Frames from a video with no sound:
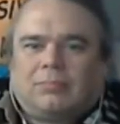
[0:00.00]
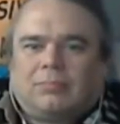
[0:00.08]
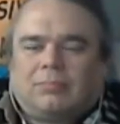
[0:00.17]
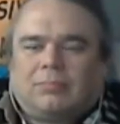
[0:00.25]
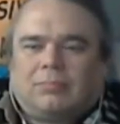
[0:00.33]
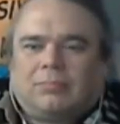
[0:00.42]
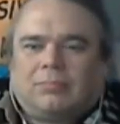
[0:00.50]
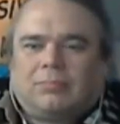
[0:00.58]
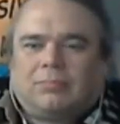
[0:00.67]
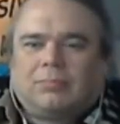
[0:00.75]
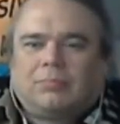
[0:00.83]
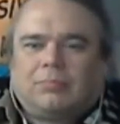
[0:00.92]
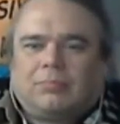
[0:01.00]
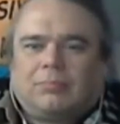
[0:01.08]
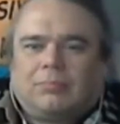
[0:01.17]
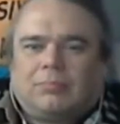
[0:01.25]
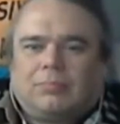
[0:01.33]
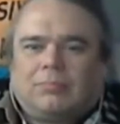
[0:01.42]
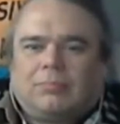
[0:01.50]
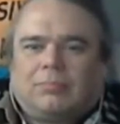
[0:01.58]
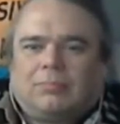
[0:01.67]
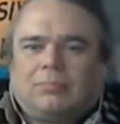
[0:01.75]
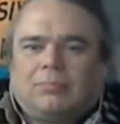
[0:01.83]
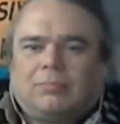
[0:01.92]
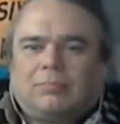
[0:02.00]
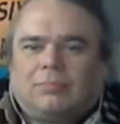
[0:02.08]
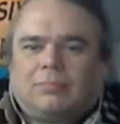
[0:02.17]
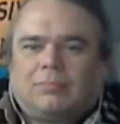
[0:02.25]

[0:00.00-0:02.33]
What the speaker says: (silent)